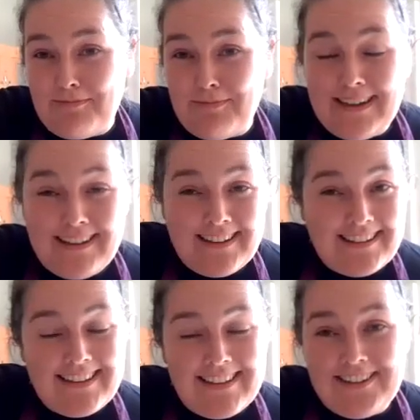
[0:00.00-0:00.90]

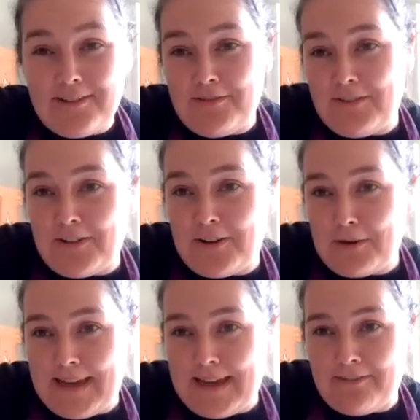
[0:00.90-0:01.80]
Well, if you've got a
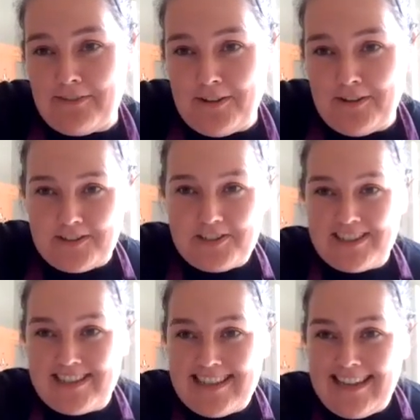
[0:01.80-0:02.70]
bag of oats,
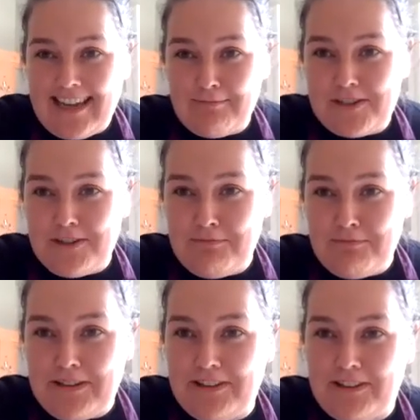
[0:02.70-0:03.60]
just think how much oat
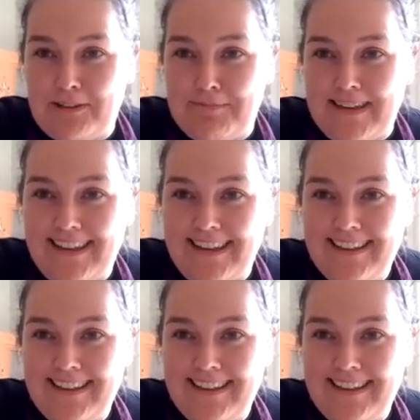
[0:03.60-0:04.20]
milk you can make.